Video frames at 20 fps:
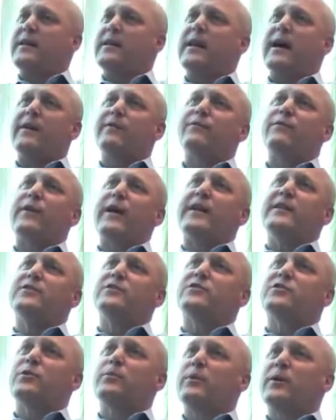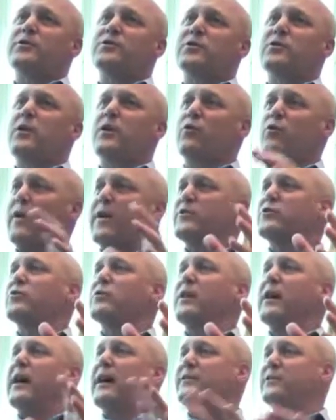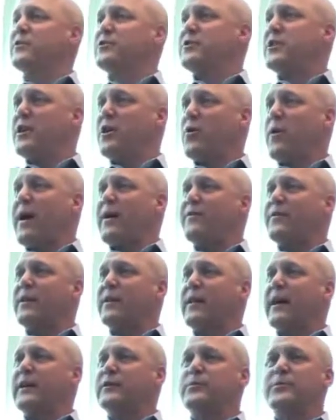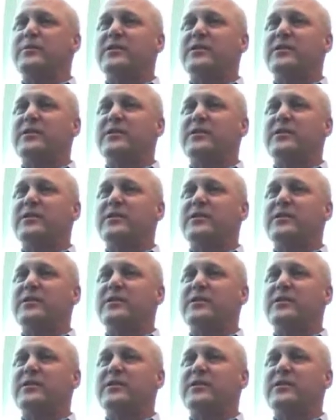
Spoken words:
not fighting so much along racial lines and geographic lines.